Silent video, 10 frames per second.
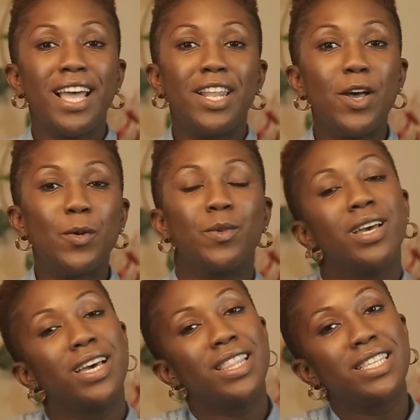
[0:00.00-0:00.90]
Hello,
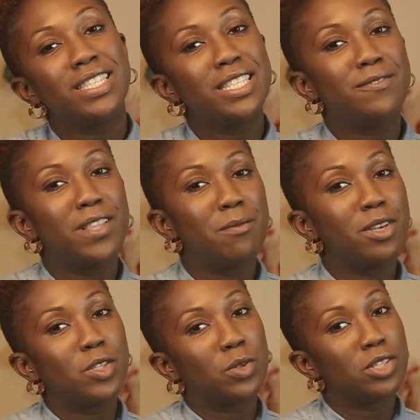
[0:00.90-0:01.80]
this is
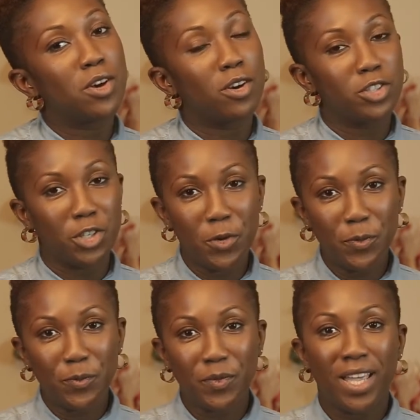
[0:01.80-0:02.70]
Flaming Sword Talk Show,
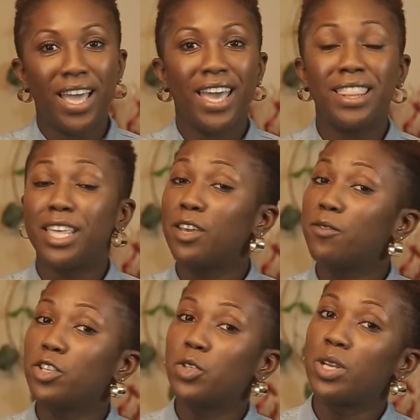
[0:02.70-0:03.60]
and thank
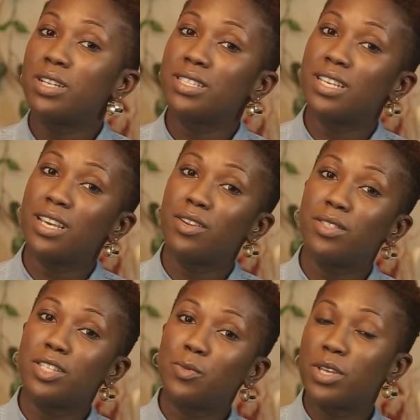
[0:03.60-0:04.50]
you for joining us again
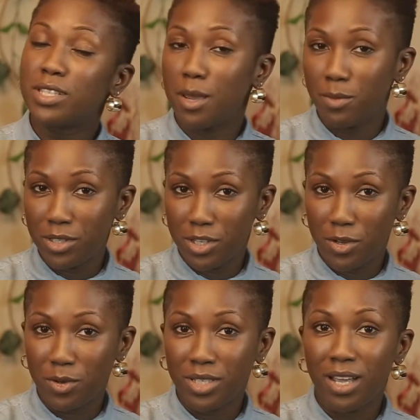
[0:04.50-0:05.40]
on this week's
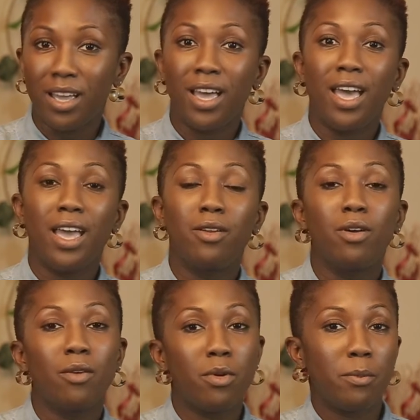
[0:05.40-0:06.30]
episode. And
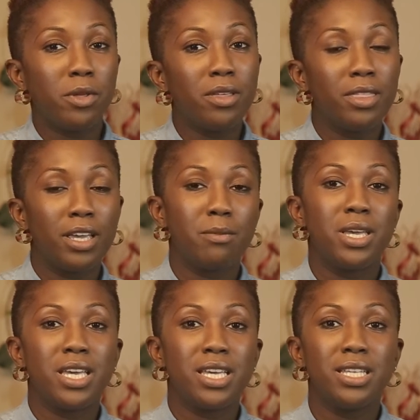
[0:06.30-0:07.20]
remember, the theme
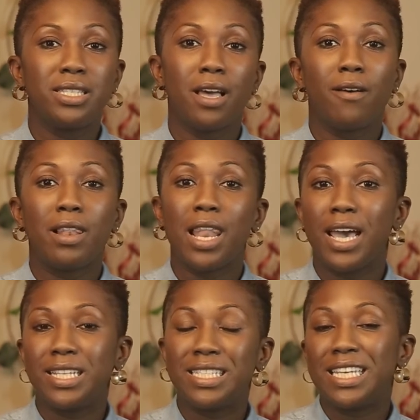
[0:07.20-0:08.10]
is
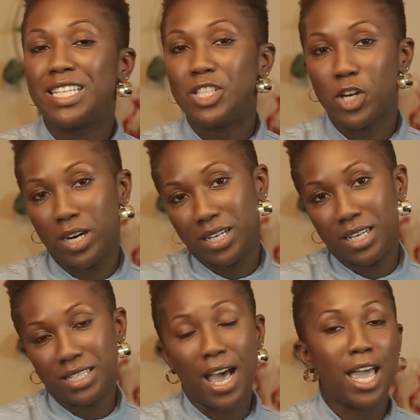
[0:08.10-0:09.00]
Light in
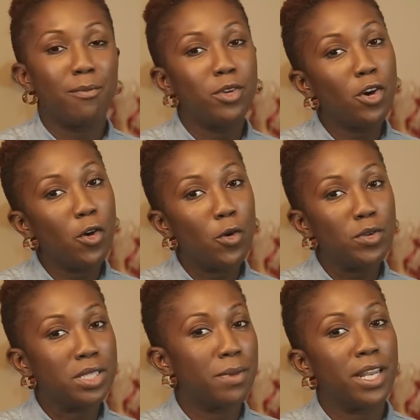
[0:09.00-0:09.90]
Darkness. I am your
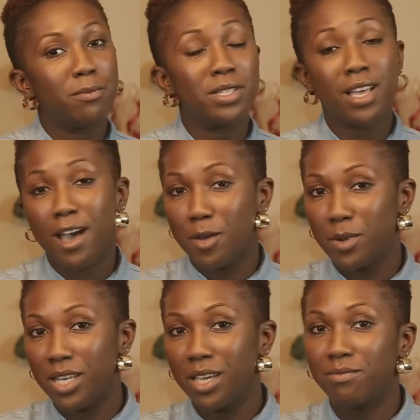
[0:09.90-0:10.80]
host. My name is
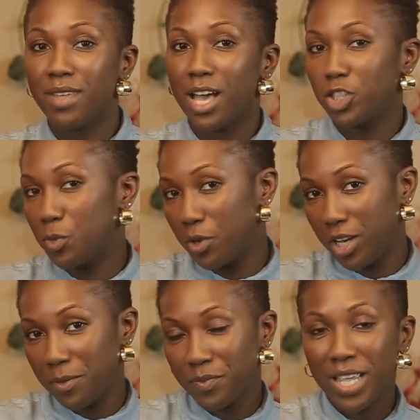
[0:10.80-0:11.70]
Ayomide
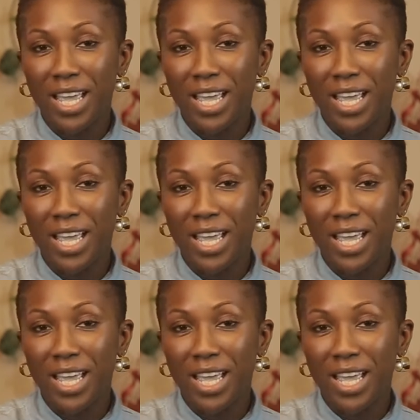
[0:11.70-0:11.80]
Ajiboye.